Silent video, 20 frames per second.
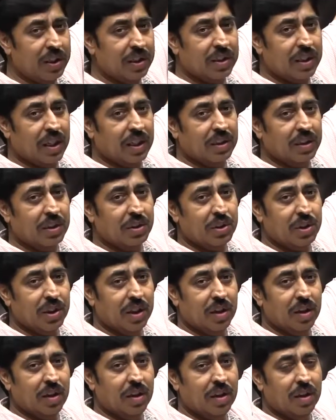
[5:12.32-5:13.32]
is
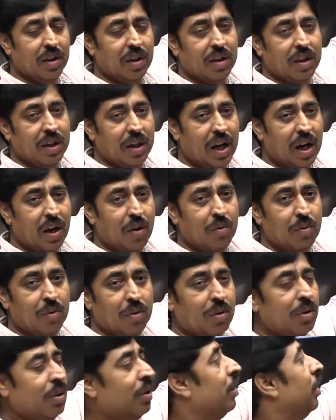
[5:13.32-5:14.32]
tangential. Now,
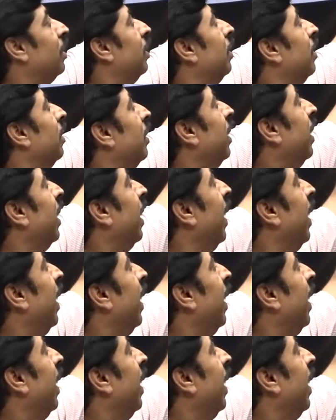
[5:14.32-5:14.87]
the